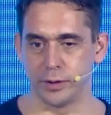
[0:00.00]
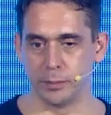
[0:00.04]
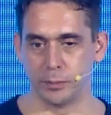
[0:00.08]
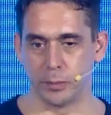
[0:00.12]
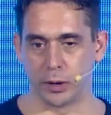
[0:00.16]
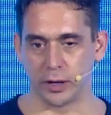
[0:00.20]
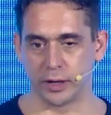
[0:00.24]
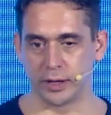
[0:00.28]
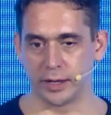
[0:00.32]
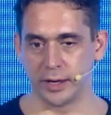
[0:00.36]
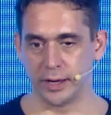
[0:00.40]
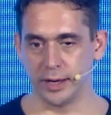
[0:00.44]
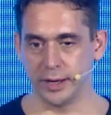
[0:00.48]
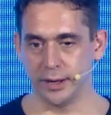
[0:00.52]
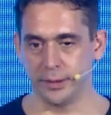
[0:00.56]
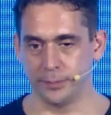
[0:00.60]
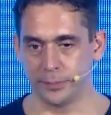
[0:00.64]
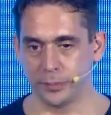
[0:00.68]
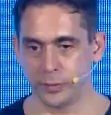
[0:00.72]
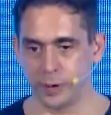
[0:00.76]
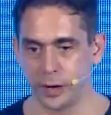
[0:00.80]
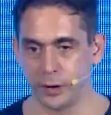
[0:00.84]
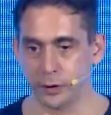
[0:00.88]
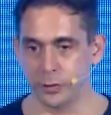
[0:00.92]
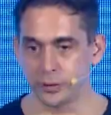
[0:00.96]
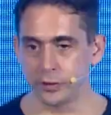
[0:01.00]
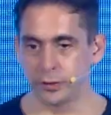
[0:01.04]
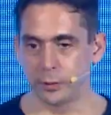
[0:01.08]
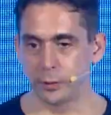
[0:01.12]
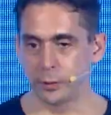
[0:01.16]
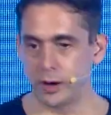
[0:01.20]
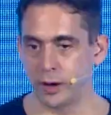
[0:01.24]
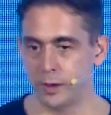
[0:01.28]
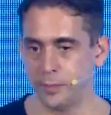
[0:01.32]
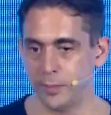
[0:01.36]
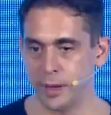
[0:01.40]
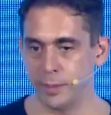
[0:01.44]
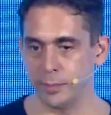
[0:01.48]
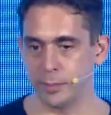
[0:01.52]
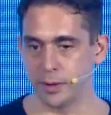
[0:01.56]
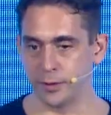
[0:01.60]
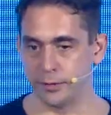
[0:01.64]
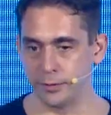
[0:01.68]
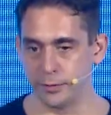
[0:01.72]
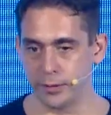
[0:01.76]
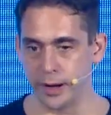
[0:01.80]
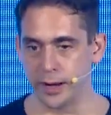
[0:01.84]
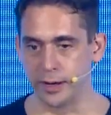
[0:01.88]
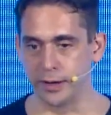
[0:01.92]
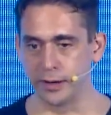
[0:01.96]
marketing, and also where I met my
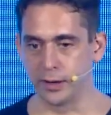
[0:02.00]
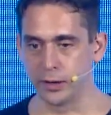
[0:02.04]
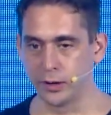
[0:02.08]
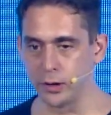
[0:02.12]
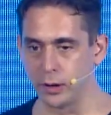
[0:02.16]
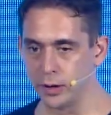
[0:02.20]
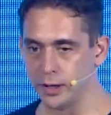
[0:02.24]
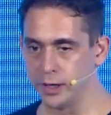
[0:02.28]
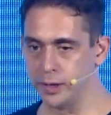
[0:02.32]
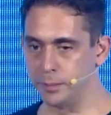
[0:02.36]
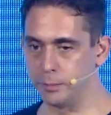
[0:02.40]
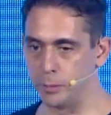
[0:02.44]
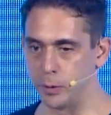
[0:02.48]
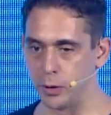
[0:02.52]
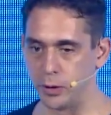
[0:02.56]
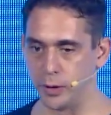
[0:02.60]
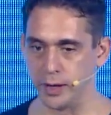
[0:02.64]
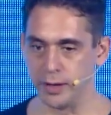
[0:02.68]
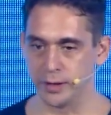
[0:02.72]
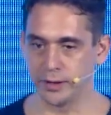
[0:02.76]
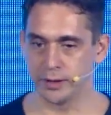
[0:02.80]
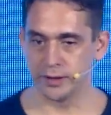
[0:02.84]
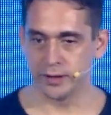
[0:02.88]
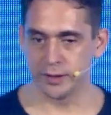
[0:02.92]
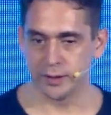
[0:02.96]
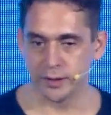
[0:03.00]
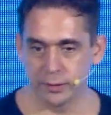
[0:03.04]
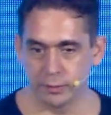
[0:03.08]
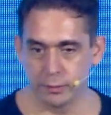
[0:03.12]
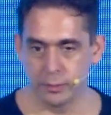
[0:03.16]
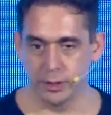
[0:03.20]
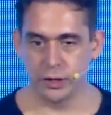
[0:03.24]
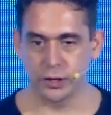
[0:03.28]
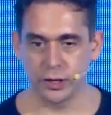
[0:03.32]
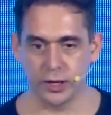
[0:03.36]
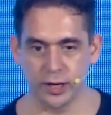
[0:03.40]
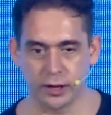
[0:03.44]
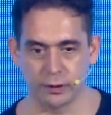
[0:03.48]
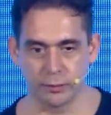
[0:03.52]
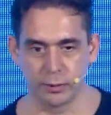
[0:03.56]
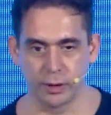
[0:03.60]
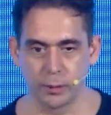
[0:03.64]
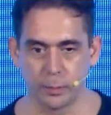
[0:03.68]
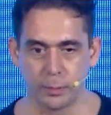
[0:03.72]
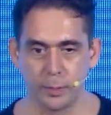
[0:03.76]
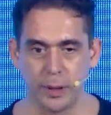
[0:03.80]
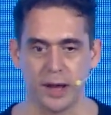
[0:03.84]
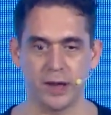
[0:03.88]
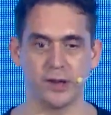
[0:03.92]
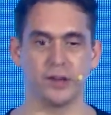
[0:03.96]
friend and colleague Moritz. We shared a real
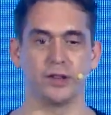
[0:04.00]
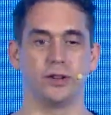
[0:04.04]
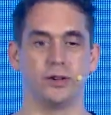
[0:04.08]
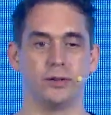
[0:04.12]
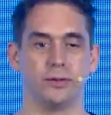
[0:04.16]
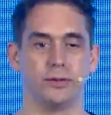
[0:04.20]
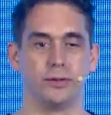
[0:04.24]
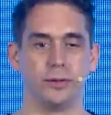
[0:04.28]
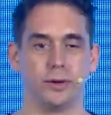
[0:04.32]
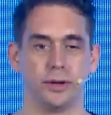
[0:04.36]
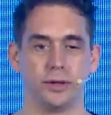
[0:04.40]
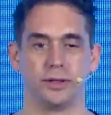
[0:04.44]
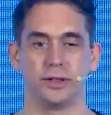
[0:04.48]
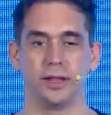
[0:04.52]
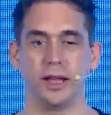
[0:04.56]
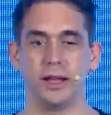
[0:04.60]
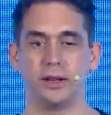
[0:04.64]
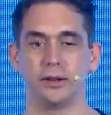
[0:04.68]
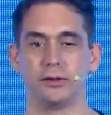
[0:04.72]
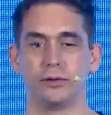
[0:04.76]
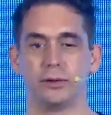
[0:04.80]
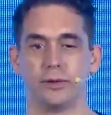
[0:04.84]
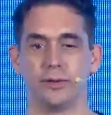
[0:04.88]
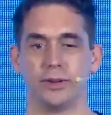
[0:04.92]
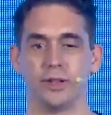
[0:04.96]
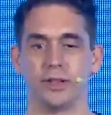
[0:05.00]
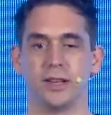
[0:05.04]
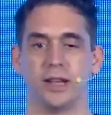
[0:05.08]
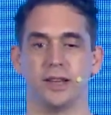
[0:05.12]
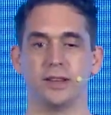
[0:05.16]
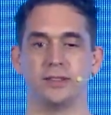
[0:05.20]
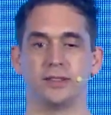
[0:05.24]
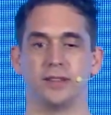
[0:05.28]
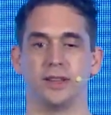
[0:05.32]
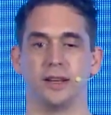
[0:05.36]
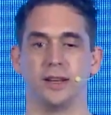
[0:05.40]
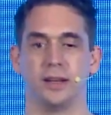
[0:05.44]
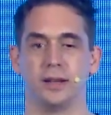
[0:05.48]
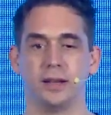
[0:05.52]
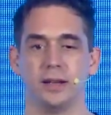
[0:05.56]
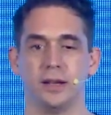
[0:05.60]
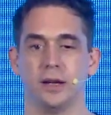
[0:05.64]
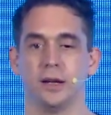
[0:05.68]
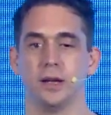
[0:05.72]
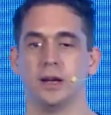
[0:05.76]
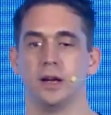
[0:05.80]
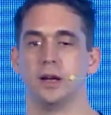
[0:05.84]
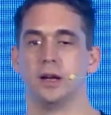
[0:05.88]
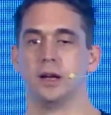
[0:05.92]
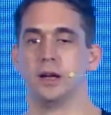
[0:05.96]
passion for data-driven testing
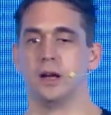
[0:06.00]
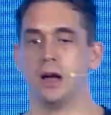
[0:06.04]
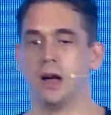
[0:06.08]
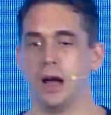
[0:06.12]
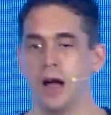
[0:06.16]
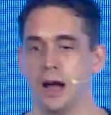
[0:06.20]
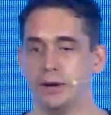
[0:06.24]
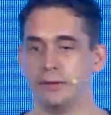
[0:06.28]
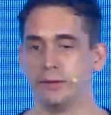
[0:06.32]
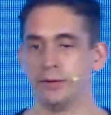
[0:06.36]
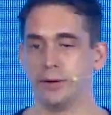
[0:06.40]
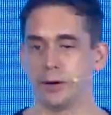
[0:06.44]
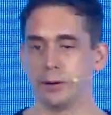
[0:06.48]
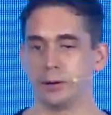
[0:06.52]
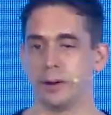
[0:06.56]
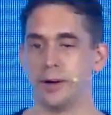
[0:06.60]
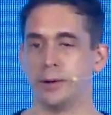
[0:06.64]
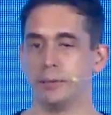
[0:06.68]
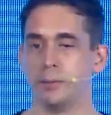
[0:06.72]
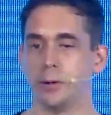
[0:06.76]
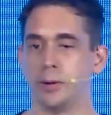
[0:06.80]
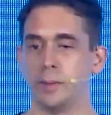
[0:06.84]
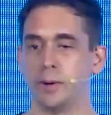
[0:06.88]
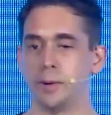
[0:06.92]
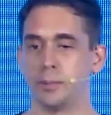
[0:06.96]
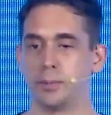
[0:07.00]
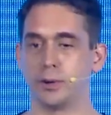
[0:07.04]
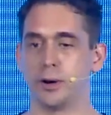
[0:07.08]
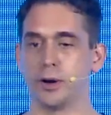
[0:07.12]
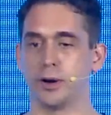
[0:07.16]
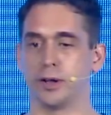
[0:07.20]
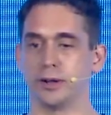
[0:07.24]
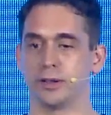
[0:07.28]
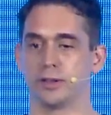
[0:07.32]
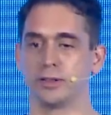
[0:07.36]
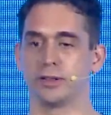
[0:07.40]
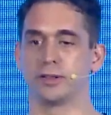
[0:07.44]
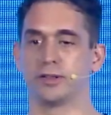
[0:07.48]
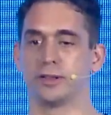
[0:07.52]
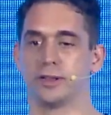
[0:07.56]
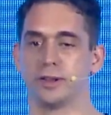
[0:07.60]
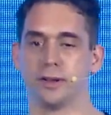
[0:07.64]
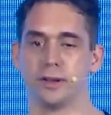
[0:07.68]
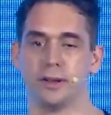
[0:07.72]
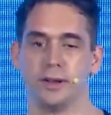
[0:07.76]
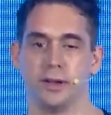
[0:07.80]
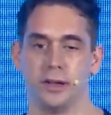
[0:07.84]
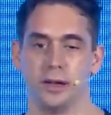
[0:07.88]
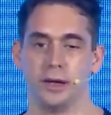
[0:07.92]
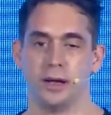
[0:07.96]
and for growing mobile products.
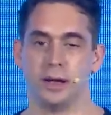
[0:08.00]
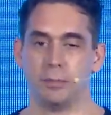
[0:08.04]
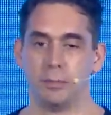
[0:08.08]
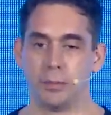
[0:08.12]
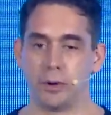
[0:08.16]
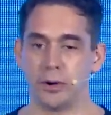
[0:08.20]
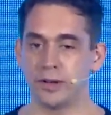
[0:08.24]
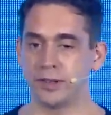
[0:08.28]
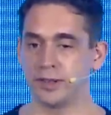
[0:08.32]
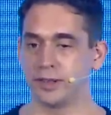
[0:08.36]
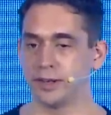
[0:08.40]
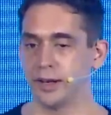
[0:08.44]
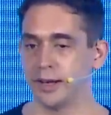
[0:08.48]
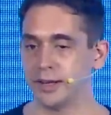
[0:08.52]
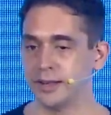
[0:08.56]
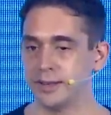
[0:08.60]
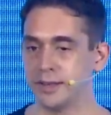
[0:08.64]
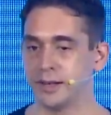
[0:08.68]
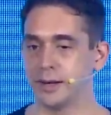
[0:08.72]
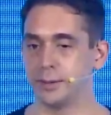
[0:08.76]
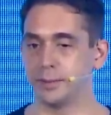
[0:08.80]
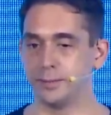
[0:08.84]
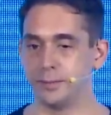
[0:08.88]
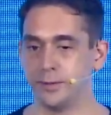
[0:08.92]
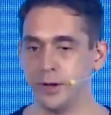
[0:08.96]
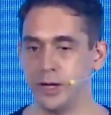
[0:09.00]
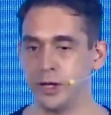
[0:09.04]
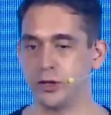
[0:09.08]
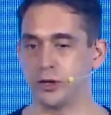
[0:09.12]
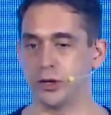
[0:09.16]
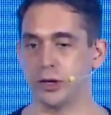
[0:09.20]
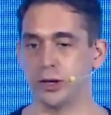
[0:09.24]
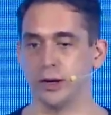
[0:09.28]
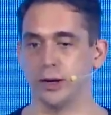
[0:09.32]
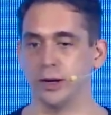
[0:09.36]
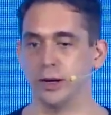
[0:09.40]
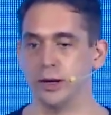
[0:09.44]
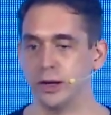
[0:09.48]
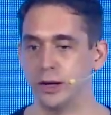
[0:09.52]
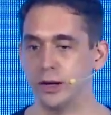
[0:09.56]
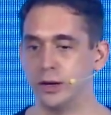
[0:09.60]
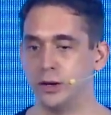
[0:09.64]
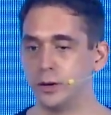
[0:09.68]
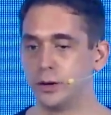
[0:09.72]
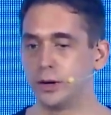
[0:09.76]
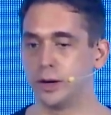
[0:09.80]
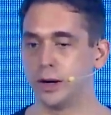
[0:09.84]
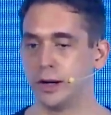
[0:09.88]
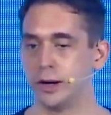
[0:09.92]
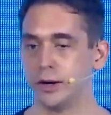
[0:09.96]
Moritz and I set up Phiture, a
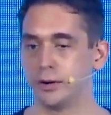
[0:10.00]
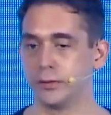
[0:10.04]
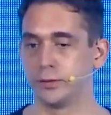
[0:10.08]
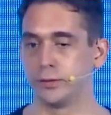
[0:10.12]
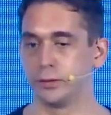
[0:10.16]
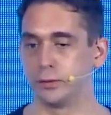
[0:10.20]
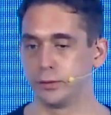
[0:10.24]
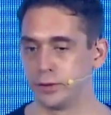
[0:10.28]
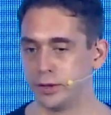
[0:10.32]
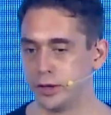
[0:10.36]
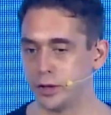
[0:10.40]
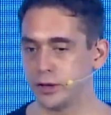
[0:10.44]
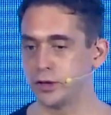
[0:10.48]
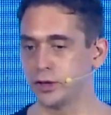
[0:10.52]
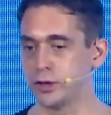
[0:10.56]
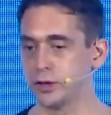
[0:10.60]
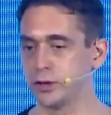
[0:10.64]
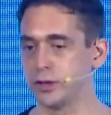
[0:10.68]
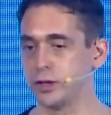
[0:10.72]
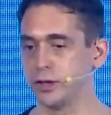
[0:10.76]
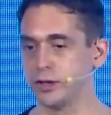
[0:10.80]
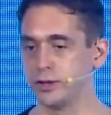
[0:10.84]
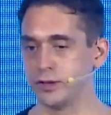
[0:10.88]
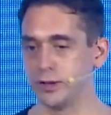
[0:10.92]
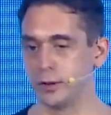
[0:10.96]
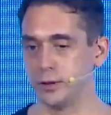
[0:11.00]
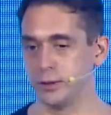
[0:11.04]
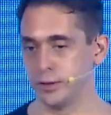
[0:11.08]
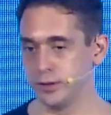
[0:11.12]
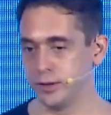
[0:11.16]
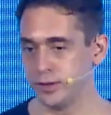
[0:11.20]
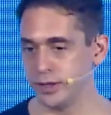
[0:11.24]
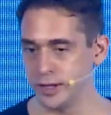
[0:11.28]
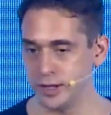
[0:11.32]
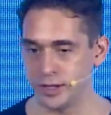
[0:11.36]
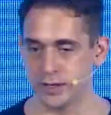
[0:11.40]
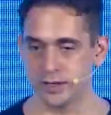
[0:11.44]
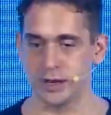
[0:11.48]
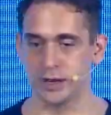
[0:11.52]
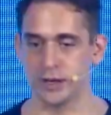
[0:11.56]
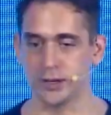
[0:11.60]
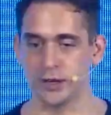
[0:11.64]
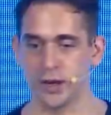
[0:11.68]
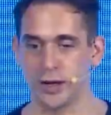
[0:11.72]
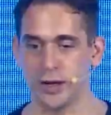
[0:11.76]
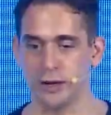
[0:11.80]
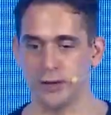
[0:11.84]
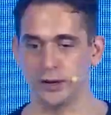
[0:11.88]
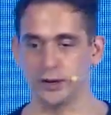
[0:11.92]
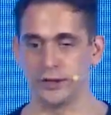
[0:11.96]
new kind of digital
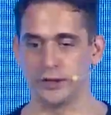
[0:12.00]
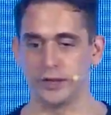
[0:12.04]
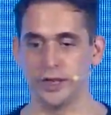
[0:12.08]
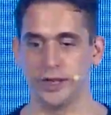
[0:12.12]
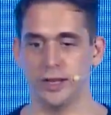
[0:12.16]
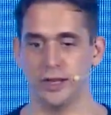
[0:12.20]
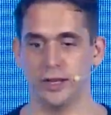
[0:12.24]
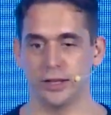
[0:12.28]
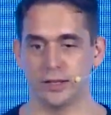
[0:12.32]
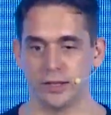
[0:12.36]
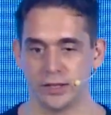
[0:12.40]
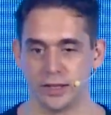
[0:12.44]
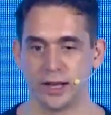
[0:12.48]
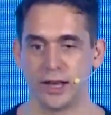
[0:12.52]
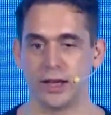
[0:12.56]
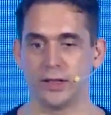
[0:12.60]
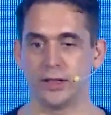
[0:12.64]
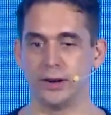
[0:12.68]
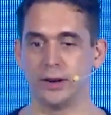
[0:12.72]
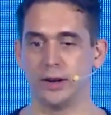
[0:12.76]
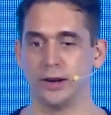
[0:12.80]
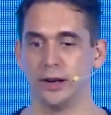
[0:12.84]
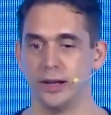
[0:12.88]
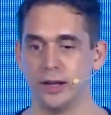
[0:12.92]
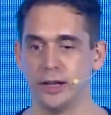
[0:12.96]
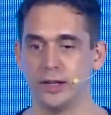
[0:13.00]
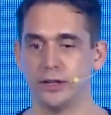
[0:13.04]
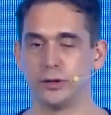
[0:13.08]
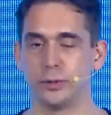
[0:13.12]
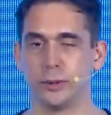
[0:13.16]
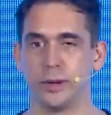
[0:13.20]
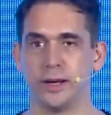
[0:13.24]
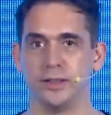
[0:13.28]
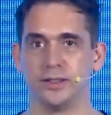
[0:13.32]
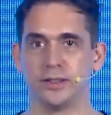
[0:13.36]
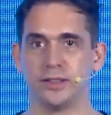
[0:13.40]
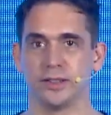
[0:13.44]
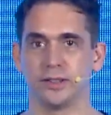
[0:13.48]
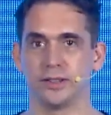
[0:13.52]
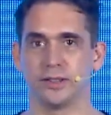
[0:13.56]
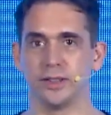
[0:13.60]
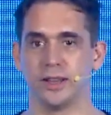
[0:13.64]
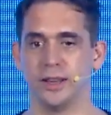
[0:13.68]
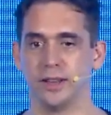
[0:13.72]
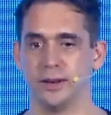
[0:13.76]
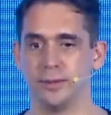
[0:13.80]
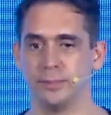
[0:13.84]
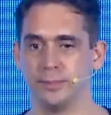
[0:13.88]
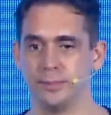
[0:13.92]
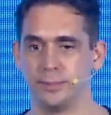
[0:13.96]
consultancy/agency, together in
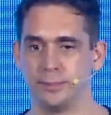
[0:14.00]
2016.